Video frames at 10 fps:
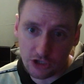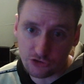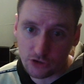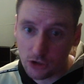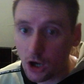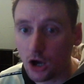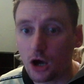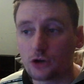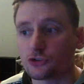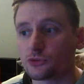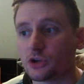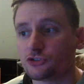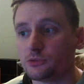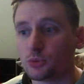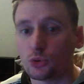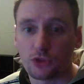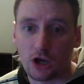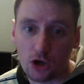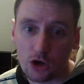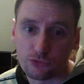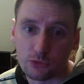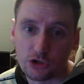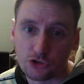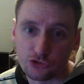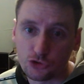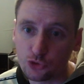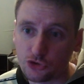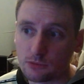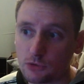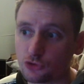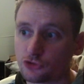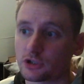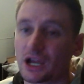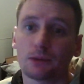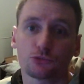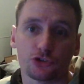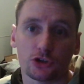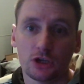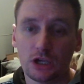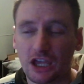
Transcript: it's a lot harder to actually pull that off, whereas using motion capture,